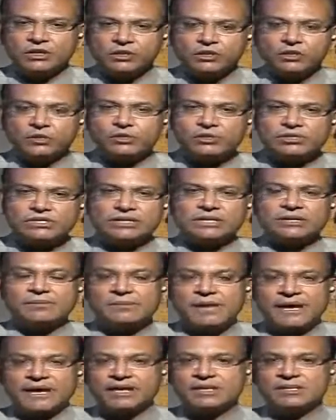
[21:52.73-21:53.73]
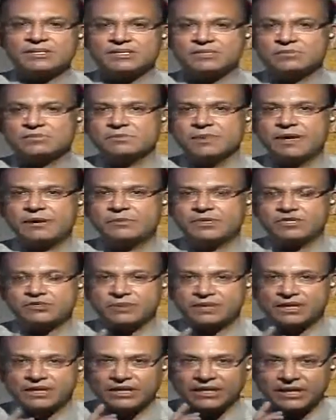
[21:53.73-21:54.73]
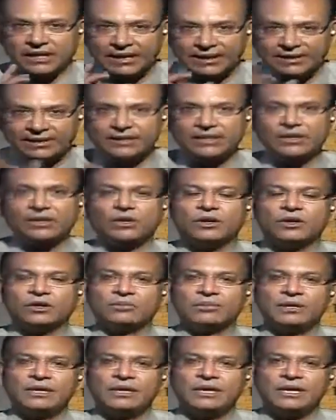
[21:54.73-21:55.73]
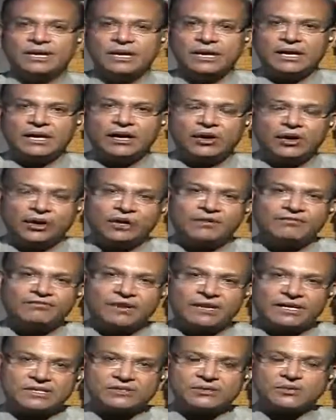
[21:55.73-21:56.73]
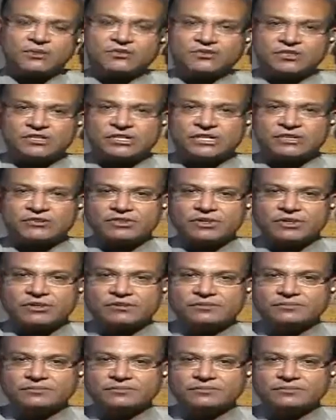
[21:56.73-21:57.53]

those are the mechanisms by which we can get the economy on a fast growth trajectory.